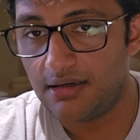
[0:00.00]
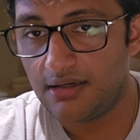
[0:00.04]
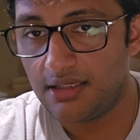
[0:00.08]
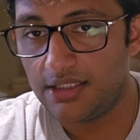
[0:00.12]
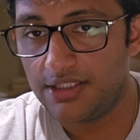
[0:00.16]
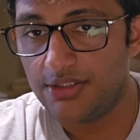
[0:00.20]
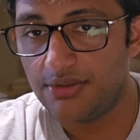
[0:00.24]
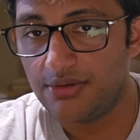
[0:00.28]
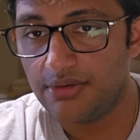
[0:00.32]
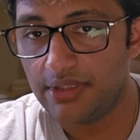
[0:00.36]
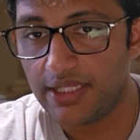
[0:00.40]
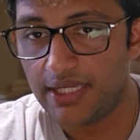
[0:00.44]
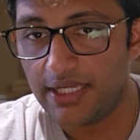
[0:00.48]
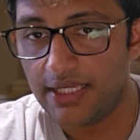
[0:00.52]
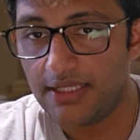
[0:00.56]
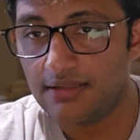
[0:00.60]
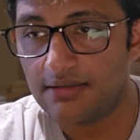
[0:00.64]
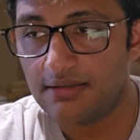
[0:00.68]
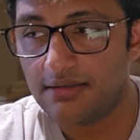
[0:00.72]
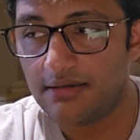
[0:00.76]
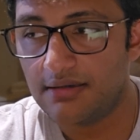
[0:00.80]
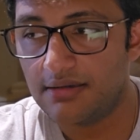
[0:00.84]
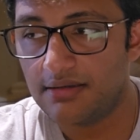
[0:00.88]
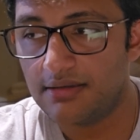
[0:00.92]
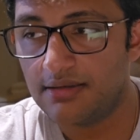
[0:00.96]
you take
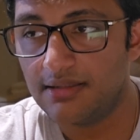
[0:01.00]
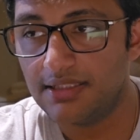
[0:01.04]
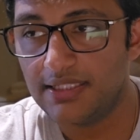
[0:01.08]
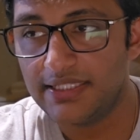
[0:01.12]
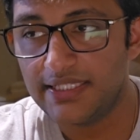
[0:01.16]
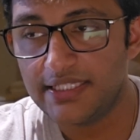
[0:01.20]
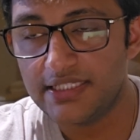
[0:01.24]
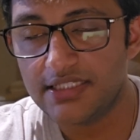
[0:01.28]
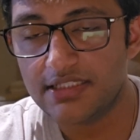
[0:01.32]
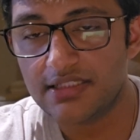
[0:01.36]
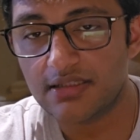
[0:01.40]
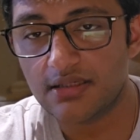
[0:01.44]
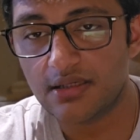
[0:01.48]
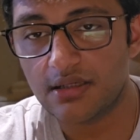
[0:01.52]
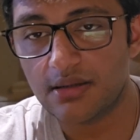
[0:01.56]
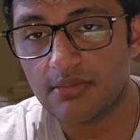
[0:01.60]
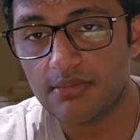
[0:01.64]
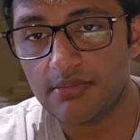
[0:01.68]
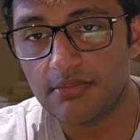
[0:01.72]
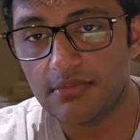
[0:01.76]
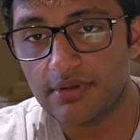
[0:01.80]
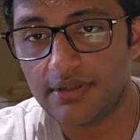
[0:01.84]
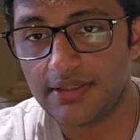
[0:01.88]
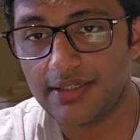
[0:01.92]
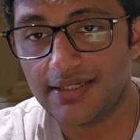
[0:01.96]
the lease
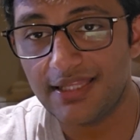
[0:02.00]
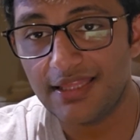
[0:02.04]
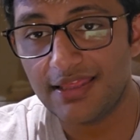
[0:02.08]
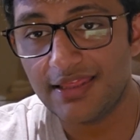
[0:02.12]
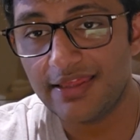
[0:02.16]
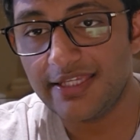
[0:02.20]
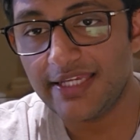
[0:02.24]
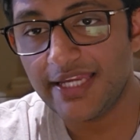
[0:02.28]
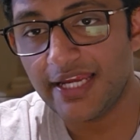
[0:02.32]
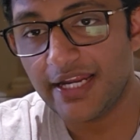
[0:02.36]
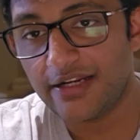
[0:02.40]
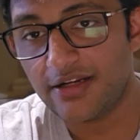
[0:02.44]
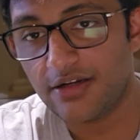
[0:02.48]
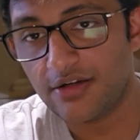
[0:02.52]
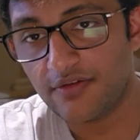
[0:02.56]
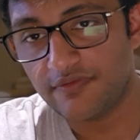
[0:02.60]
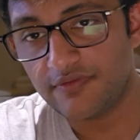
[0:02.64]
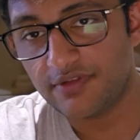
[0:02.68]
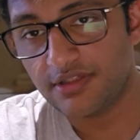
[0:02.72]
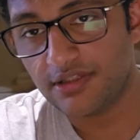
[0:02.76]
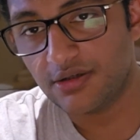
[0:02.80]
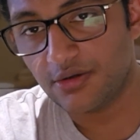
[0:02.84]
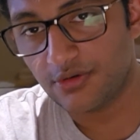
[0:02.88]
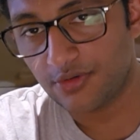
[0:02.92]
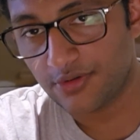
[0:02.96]
term till the end of
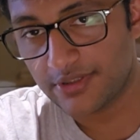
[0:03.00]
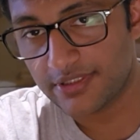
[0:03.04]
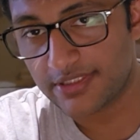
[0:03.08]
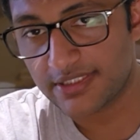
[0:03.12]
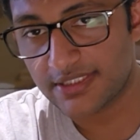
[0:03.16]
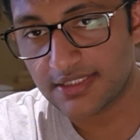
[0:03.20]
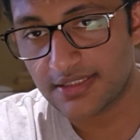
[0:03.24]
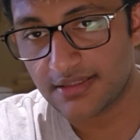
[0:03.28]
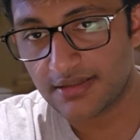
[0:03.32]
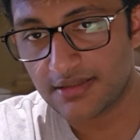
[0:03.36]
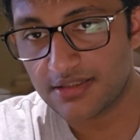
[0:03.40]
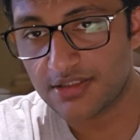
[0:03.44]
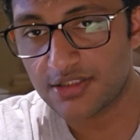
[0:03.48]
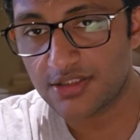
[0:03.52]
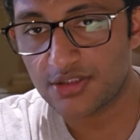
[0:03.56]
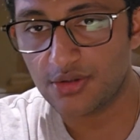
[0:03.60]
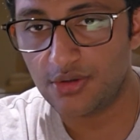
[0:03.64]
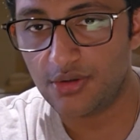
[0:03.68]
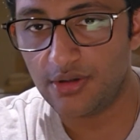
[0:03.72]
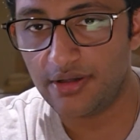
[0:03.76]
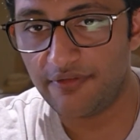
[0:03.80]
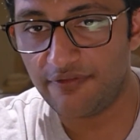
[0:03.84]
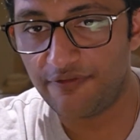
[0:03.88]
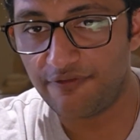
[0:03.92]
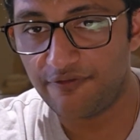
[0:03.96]
the course. So
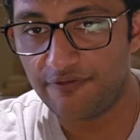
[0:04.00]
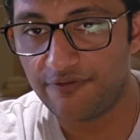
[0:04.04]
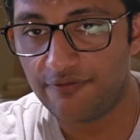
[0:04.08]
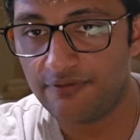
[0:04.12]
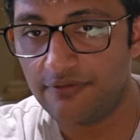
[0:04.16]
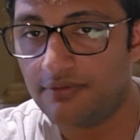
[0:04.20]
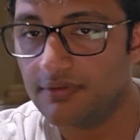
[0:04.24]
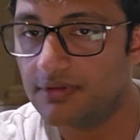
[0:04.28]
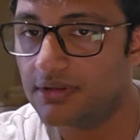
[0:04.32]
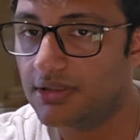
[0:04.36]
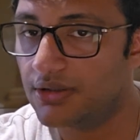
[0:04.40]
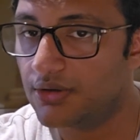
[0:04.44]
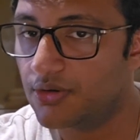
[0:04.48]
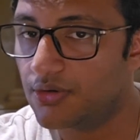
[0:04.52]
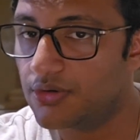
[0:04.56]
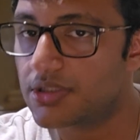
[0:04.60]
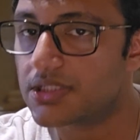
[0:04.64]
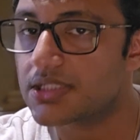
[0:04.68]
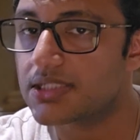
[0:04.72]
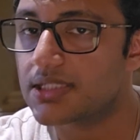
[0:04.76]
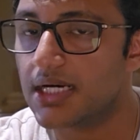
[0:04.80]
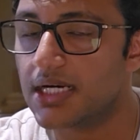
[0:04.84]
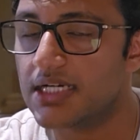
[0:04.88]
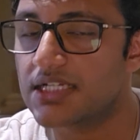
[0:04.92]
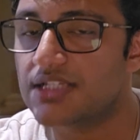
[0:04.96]
if the course
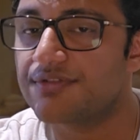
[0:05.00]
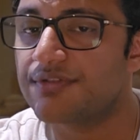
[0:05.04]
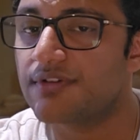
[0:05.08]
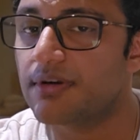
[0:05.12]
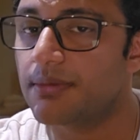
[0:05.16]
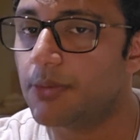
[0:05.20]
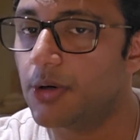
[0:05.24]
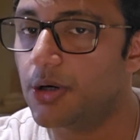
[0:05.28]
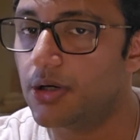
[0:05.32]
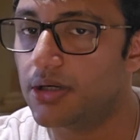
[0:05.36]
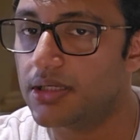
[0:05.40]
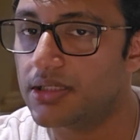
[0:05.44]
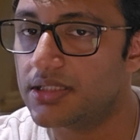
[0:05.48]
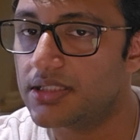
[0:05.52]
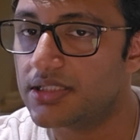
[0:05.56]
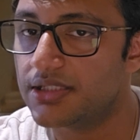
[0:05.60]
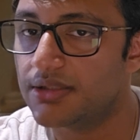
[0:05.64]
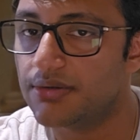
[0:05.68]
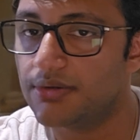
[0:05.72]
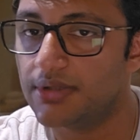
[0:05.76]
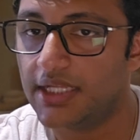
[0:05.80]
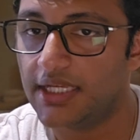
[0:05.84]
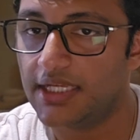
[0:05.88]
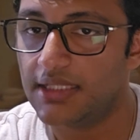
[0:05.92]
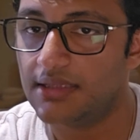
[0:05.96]
starts from August, you
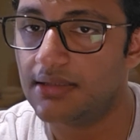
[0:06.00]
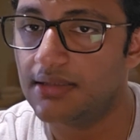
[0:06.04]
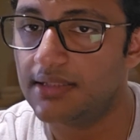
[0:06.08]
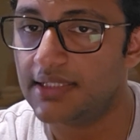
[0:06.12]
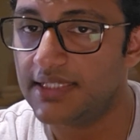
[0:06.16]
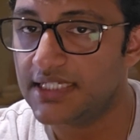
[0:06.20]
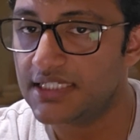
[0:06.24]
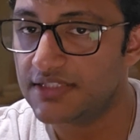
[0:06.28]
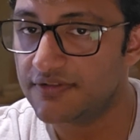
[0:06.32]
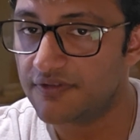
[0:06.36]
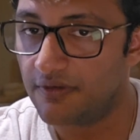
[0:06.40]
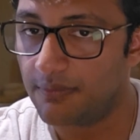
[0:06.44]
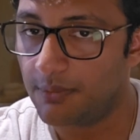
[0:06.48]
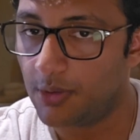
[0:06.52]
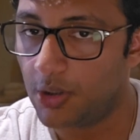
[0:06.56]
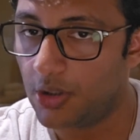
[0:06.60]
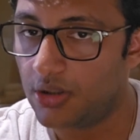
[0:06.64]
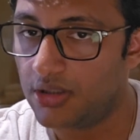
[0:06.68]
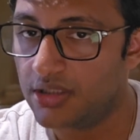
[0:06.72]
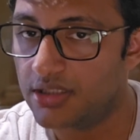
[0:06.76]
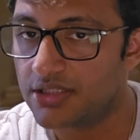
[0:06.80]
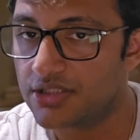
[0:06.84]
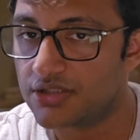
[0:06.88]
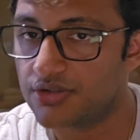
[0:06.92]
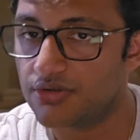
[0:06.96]
take the lease from
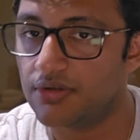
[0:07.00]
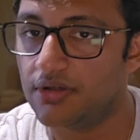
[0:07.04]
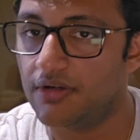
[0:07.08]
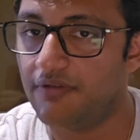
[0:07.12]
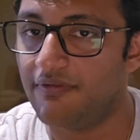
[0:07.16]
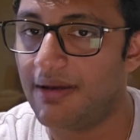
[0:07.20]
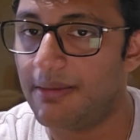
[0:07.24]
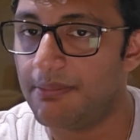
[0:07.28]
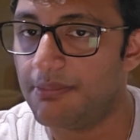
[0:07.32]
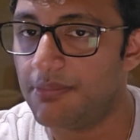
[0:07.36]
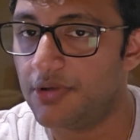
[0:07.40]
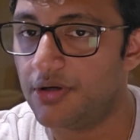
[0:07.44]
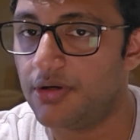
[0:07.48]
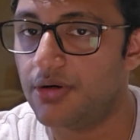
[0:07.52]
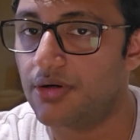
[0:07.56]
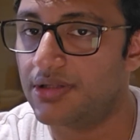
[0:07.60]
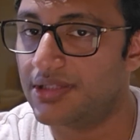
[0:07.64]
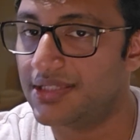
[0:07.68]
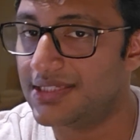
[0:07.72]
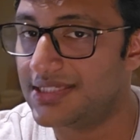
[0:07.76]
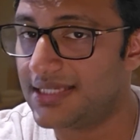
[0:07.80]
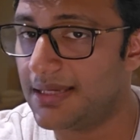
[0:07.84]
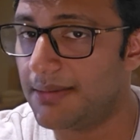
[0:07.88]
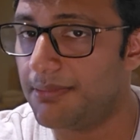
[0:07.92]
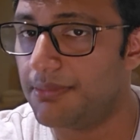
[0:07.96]
August to November or
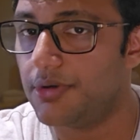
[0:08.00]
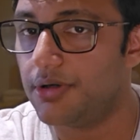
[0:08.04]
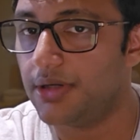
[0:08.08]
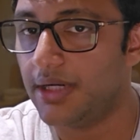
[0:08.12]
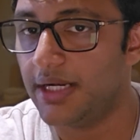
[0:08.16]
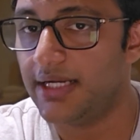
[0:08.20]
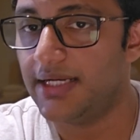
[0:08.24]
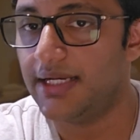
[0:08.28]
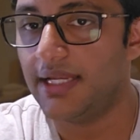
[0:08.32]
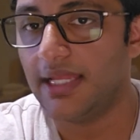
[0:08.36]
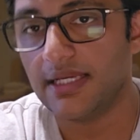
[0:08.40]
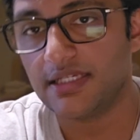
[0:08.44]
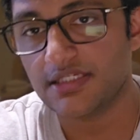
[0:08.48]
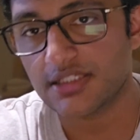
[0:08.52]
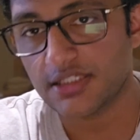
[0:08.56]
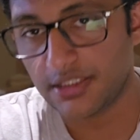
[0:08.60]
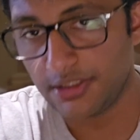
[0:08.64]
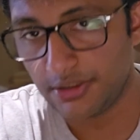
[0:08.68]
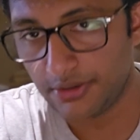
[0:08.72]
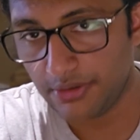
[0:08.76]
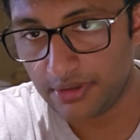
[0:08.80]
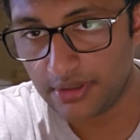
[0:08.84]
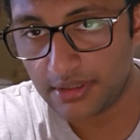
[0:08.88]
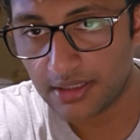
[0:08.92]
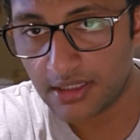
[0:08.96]
December end next
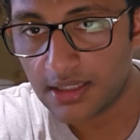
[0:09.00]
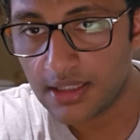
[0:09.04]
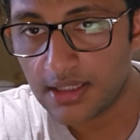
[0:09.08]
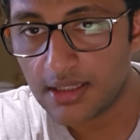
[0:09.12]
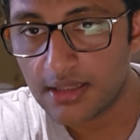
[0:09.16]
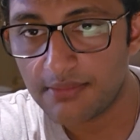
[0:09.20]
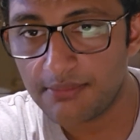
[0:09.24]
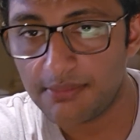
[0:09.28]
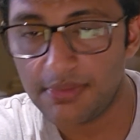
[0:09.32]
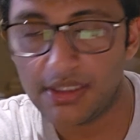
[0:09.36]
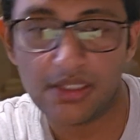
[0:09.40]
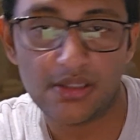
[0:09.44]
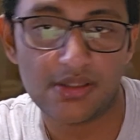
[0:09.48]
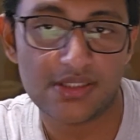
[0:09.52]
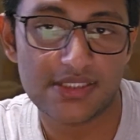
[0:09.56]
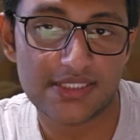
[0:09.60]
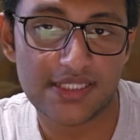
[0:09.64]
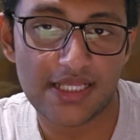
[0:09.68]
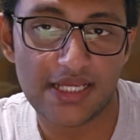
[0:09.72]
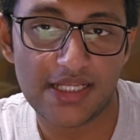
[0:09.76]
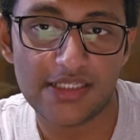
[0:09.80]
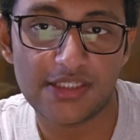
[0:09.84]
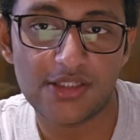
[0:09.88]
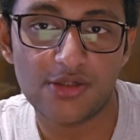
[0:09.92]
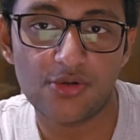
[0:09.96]
year, because
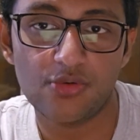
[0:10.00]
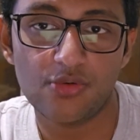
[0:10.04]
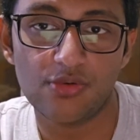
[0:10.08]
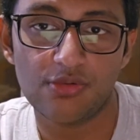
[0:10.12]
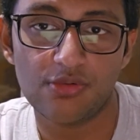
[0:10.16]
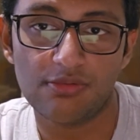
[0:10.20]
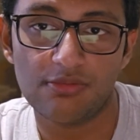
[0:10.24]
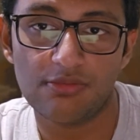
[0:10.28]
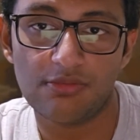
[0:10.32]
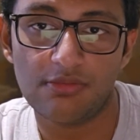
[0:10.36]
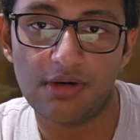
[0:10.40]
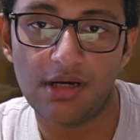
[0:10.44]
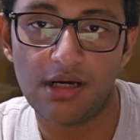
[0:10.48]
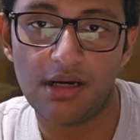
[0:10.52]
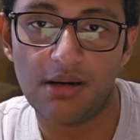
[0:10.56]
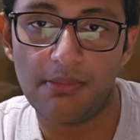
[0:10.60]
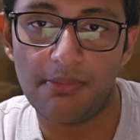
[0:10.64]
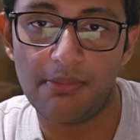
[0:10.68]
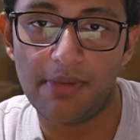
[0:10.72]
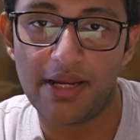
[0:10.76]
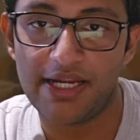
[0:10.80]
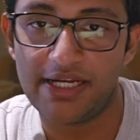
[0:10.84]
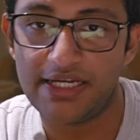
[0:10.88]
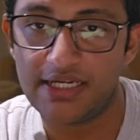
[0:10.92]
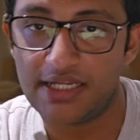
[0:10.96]
then you
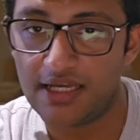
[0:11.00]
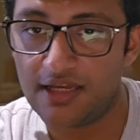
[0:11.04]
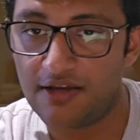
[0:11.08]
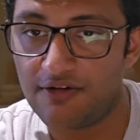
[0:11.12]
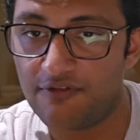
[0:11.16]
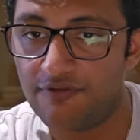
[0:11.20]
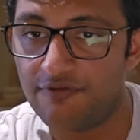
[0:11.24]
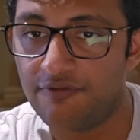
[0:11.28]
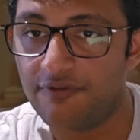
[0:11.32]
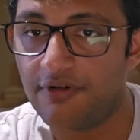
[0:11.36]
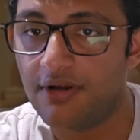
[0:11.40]
might have